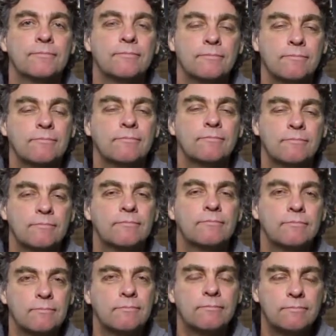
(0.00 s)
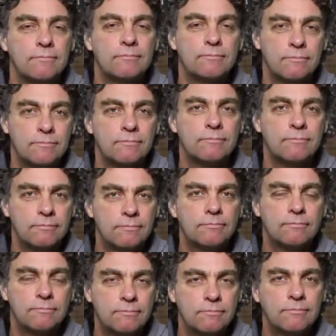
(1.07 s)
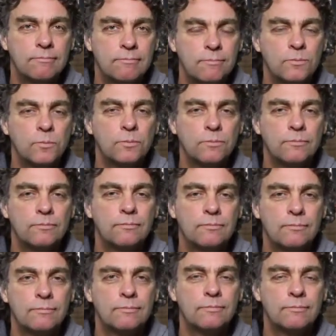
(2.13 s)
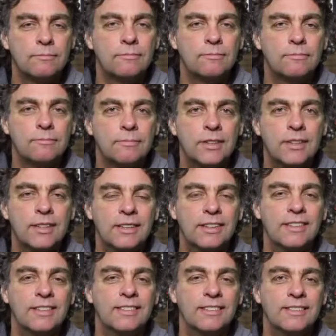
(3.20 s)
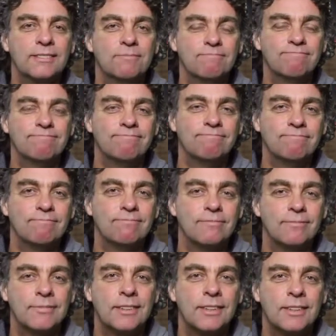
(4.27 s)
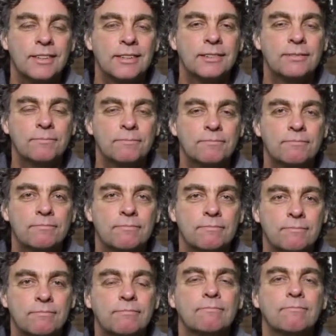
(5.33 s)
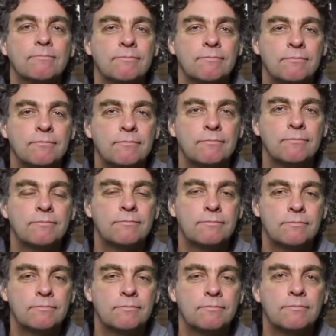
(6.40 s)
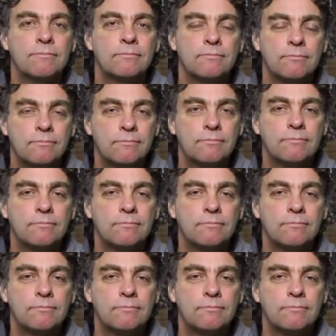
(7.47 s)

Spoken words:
(not speaking)